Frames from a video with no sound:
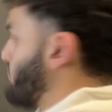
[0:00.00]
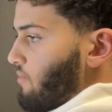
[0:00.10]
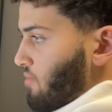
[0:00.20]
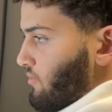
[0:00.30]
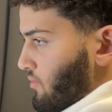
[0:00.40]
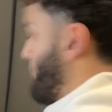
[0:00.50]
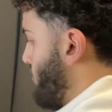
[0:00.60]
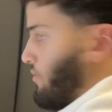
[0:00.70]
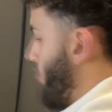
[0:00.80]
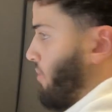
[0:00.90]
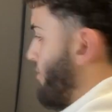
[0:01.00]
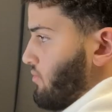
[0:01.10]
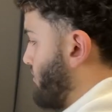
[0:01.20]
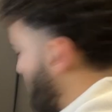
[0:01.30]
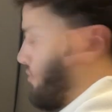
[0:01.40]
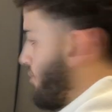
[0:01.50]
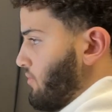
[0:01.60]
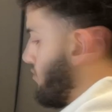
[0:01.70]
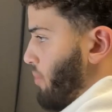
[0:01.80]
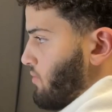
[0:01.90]
Now, the good thing about math is that there's
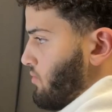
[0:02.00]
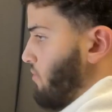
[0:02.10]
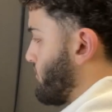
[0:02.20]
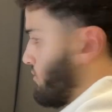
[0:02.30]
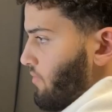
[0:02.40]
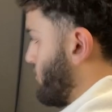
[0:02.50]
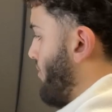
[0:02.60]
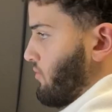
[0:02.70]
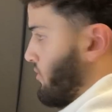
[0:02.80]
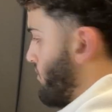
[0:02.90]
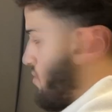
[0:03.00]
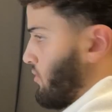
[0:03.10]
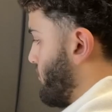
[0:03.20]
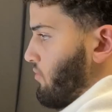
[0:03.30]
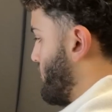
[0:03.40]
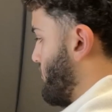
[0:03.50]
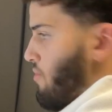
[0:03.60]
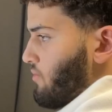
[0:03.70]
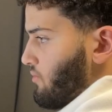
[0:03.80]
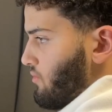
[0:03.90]
literally a never-ending supply of math
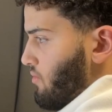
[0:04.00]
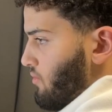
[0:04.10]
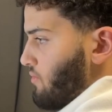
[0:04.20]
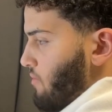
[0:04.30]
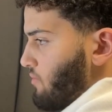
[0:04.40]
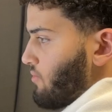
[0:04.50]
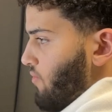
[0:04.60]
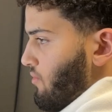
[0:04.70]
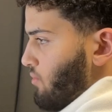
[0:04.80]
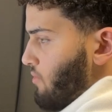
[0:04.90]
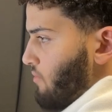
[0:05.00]
past papers, so you're never gonna run